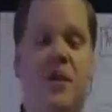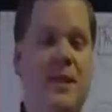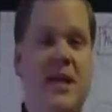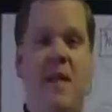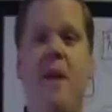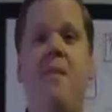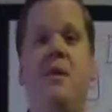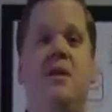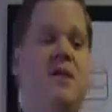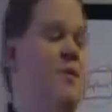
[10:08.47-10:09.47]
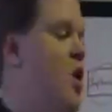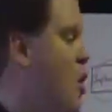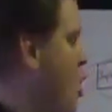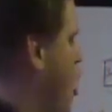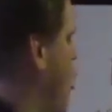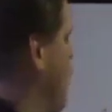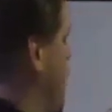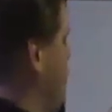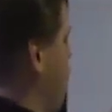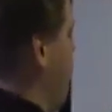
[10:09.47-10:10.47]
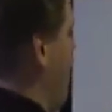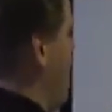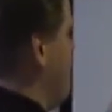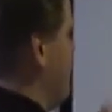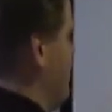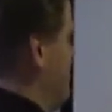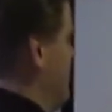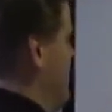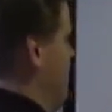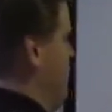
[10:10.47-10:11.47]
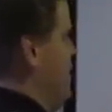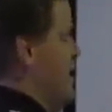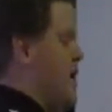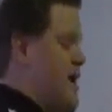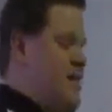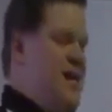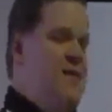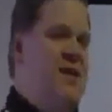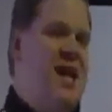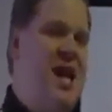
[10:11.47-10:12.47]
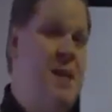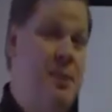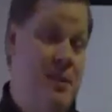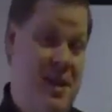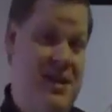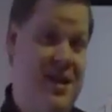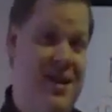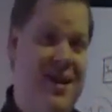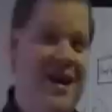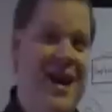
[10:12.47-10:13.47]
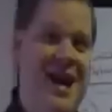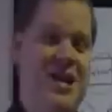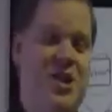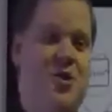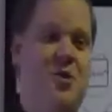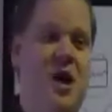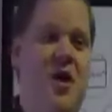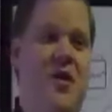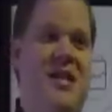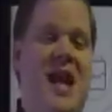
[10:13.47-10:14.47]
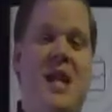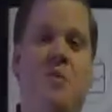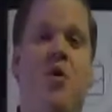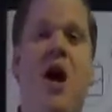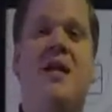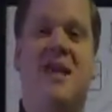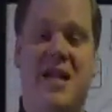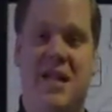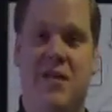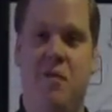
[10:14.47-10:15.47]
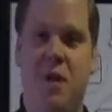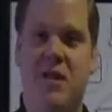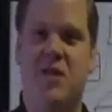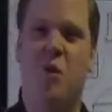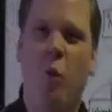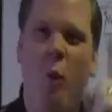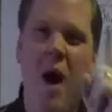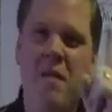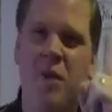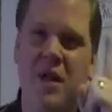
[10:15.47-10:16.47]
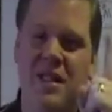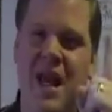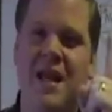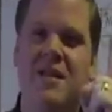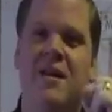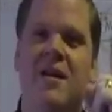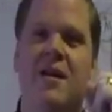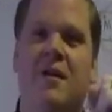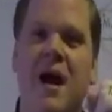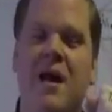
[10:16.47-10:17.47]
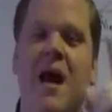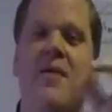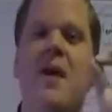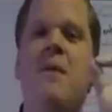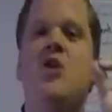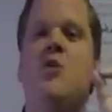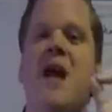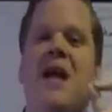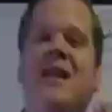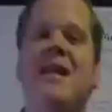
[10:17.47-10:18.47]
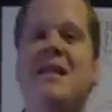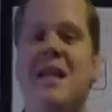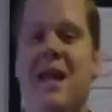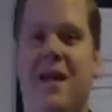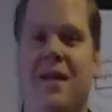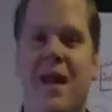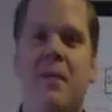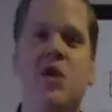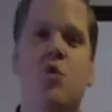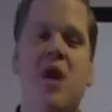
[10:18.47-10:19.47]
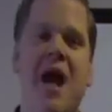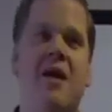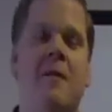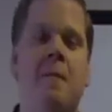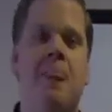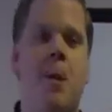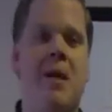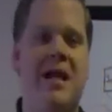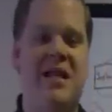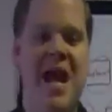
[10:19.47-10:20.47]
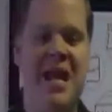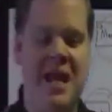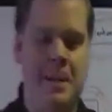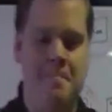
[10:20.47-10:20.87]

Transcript: said about business, only 1% of them is even implemented into the daily processes of the business. 1%, right? That means we're not listening. That means we're not taking